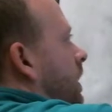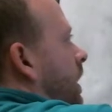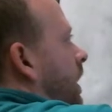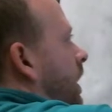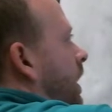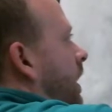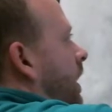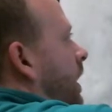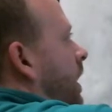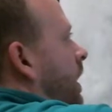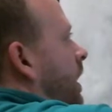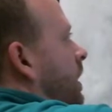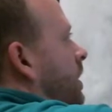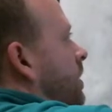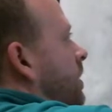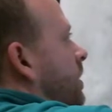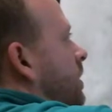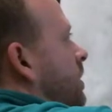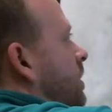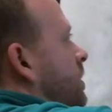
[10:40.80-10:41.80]

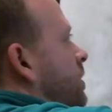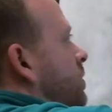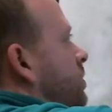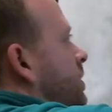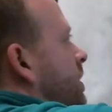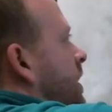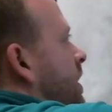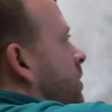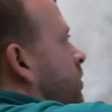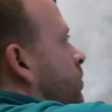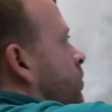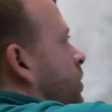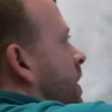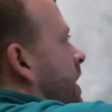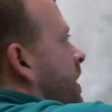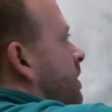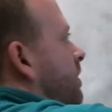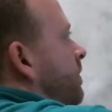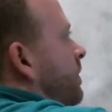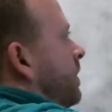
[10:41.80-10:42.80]
And you get rid
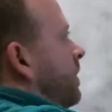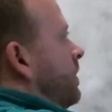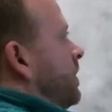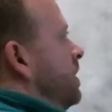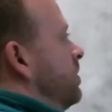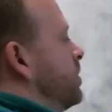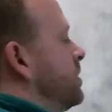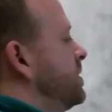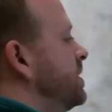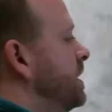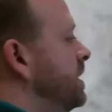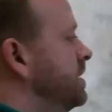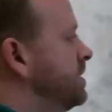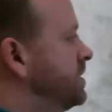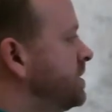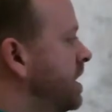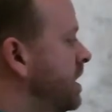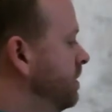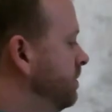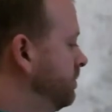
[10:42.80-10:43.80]
of the percentage
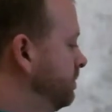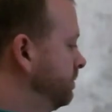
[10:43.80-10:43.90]
sign.